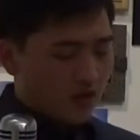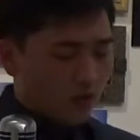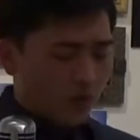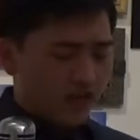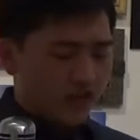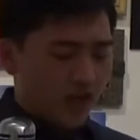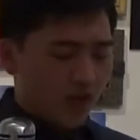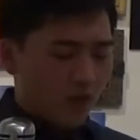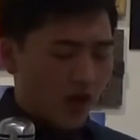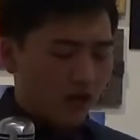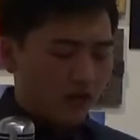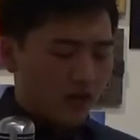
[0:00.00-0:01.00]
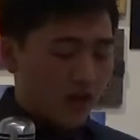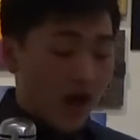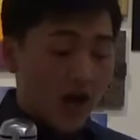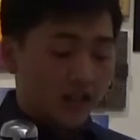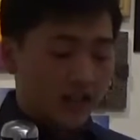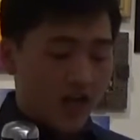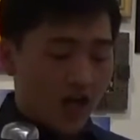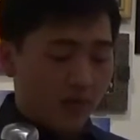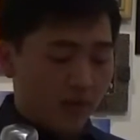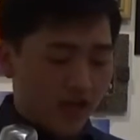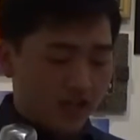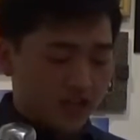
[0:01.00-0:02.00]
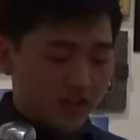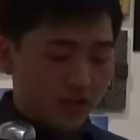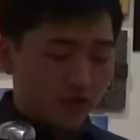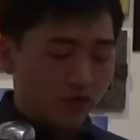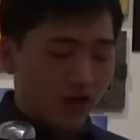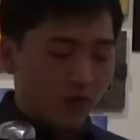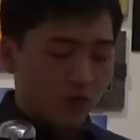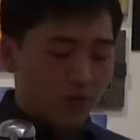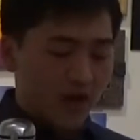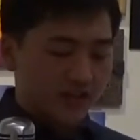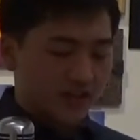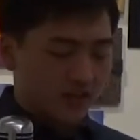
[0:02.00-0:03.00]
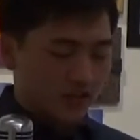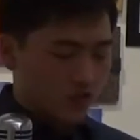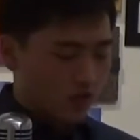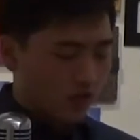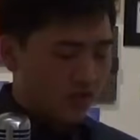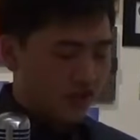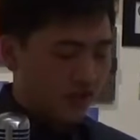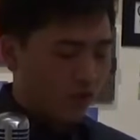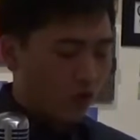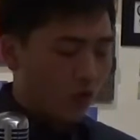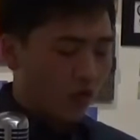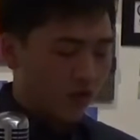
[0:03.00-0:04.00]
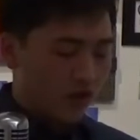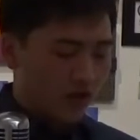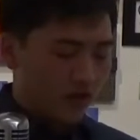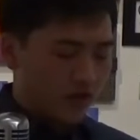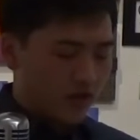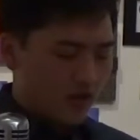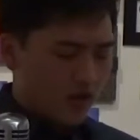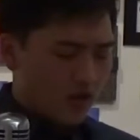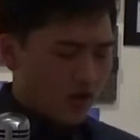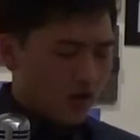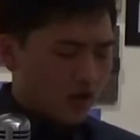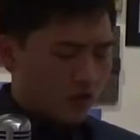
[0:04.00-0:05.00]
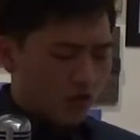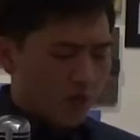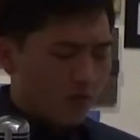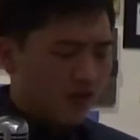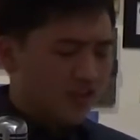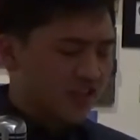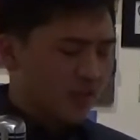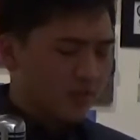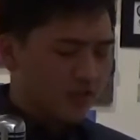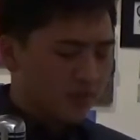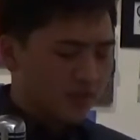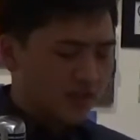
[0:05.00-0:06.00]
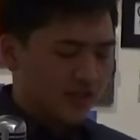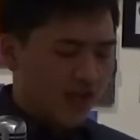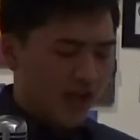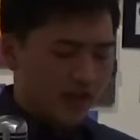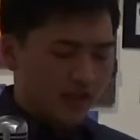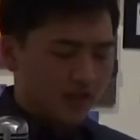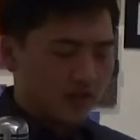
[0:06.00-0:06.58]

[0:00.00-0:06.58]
One day, while Aliam and his new friend were practicing drills in the courtyard, Grandma summoned him inside.